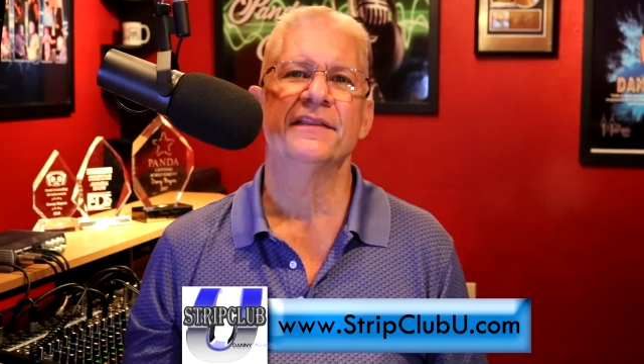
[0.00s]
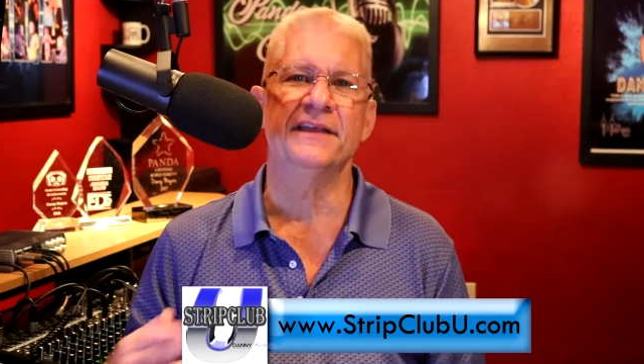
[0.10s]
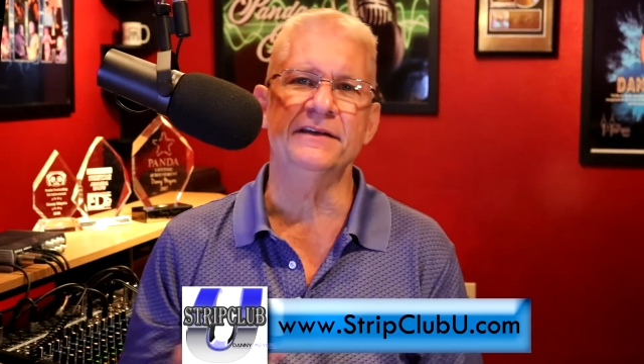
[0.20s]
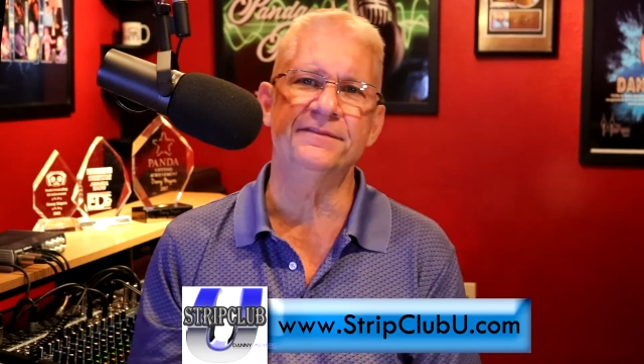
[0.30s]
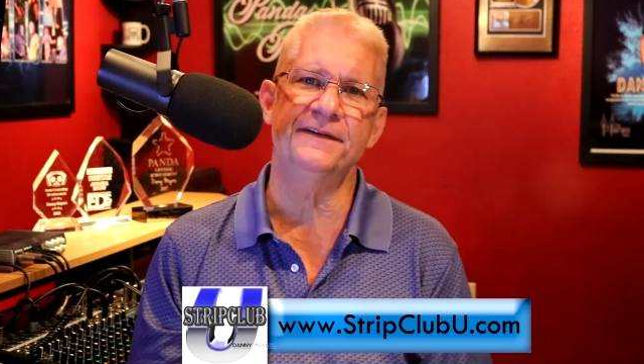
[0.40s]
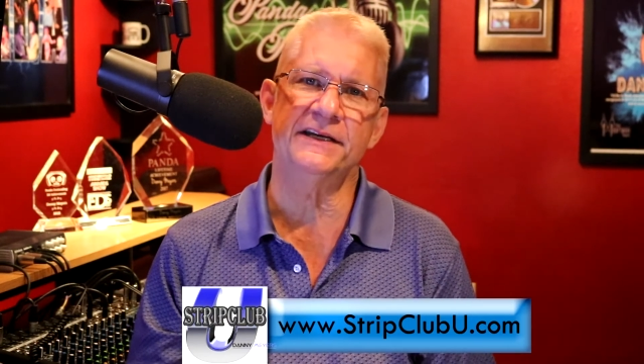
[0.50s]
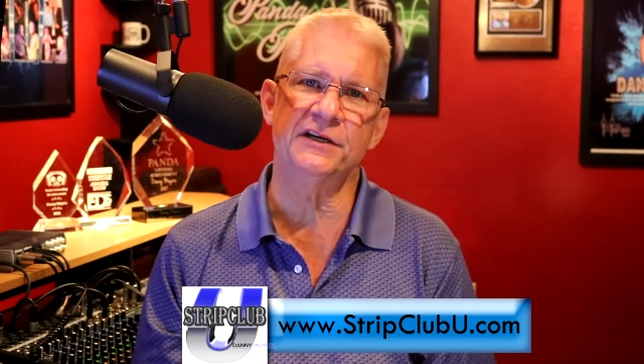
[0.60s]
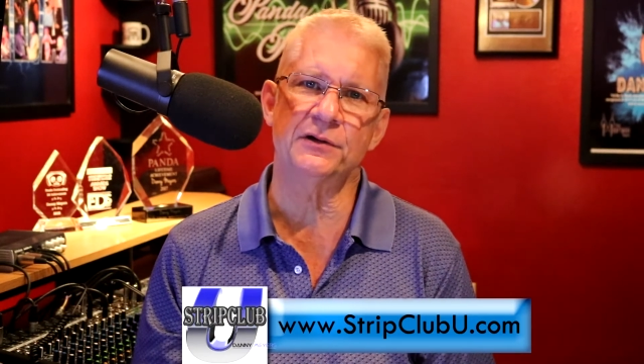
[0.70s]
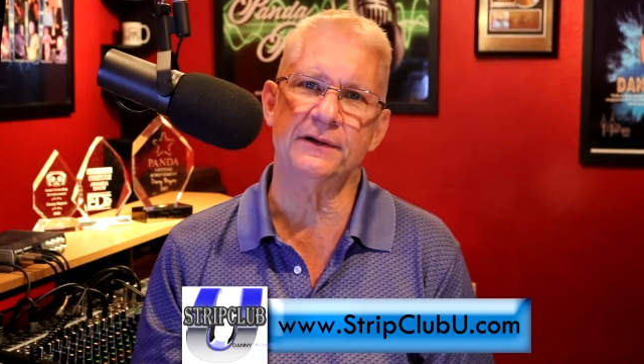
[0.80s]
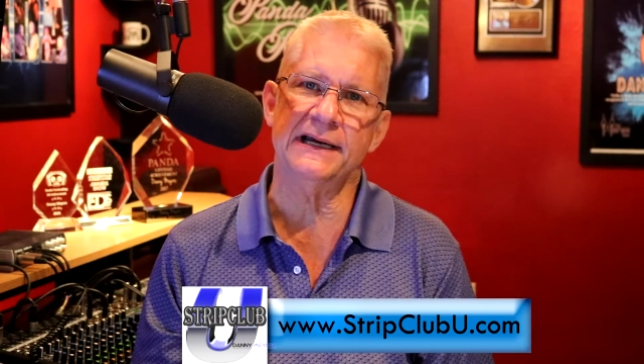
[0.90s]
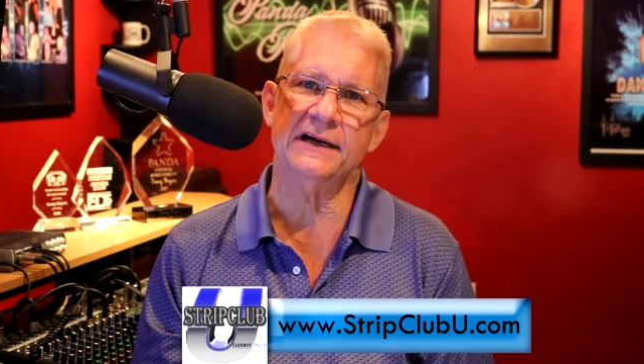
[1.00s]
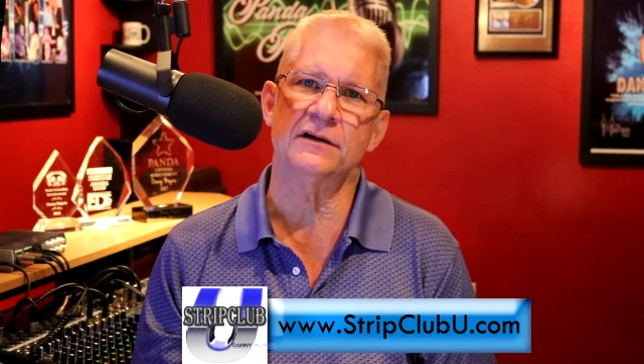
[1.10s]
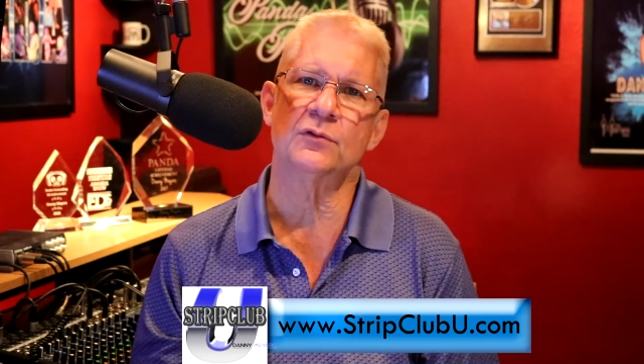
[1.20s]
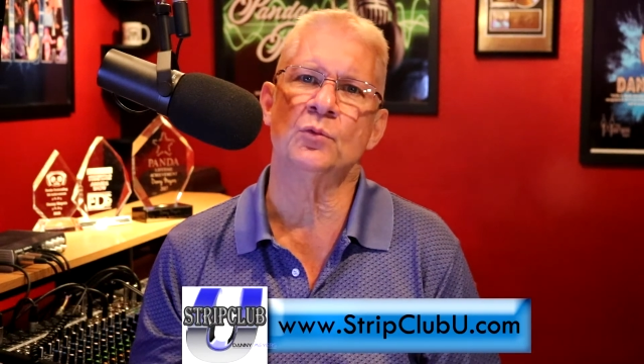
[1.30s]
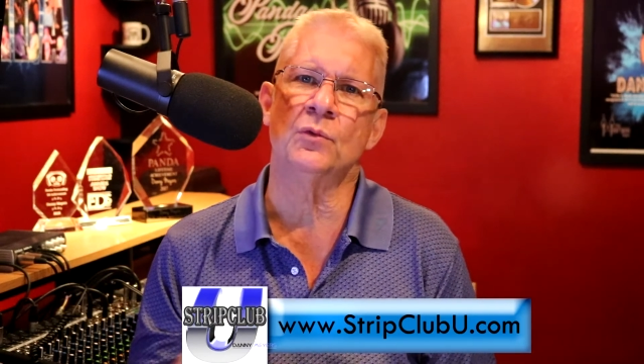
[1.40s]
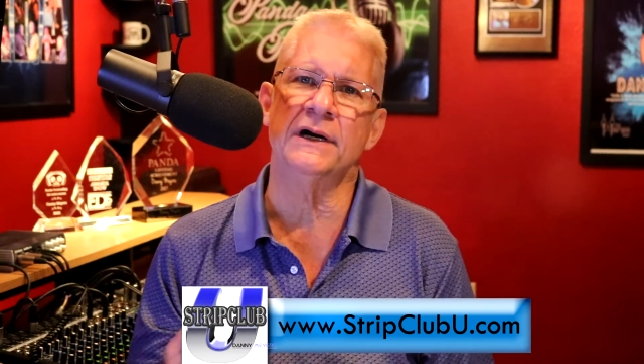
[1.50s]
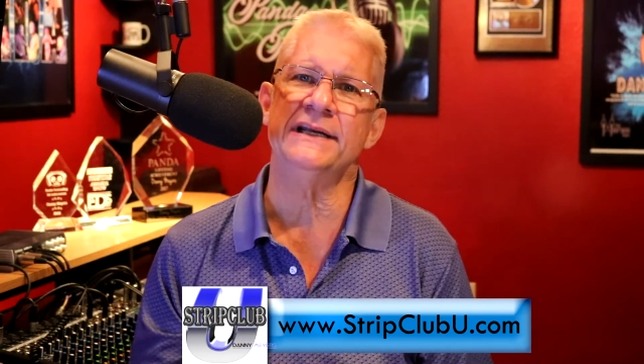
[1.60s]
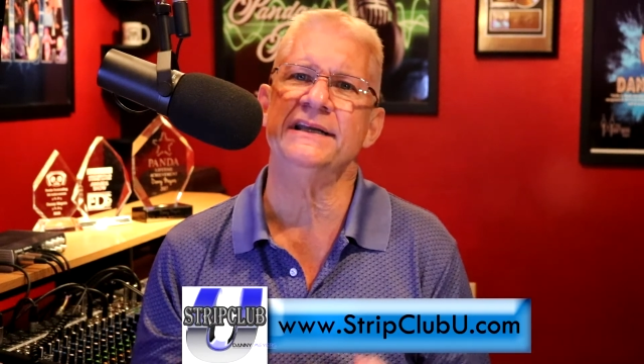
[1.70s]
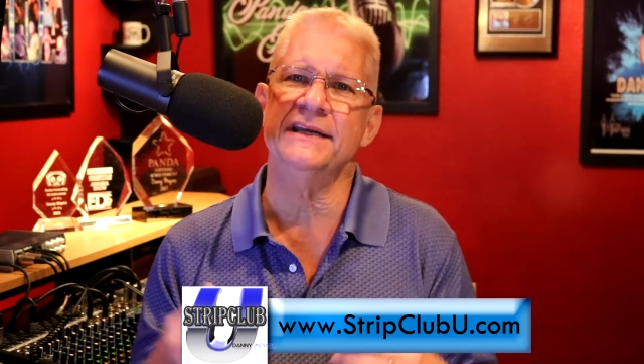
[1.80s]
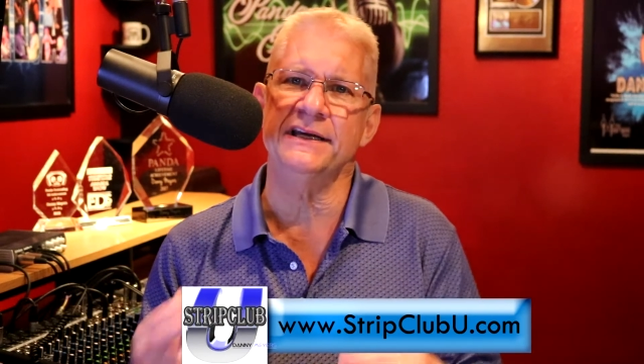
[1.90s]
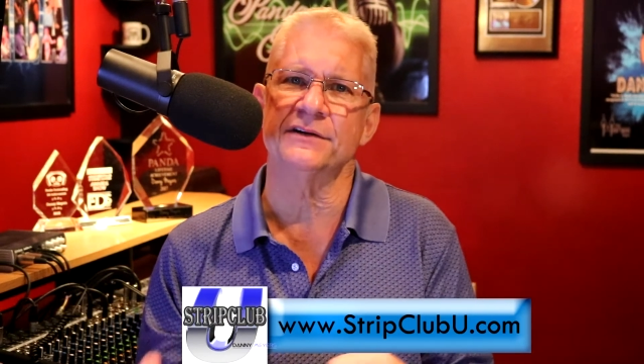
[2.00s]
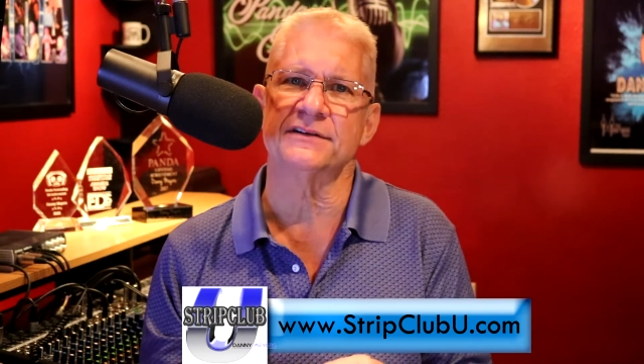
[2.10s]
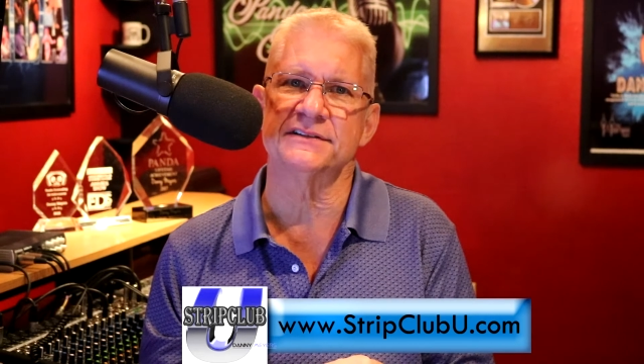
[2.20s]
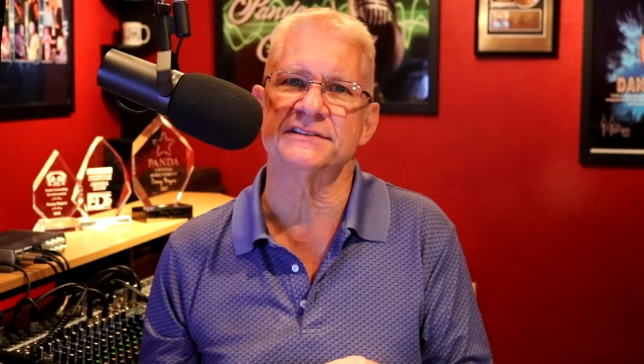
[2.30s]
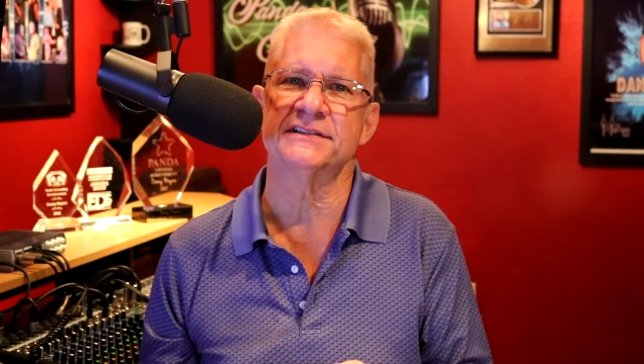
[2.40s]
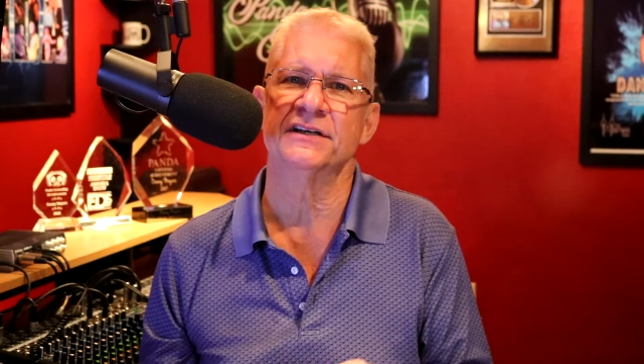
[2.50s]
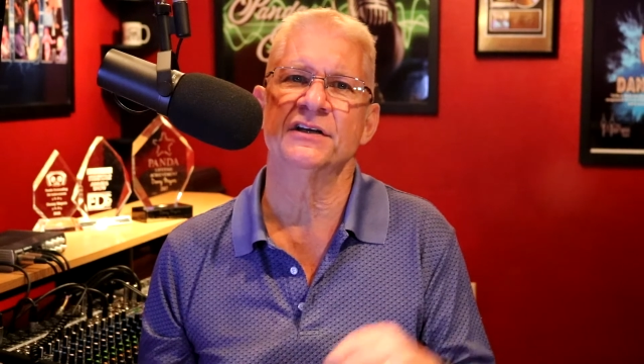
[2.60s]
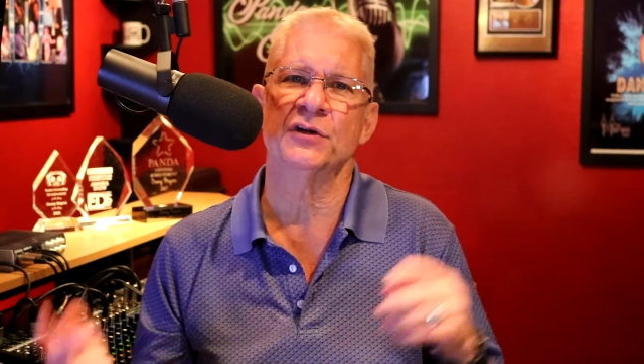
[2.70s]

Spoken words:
Then figure out what years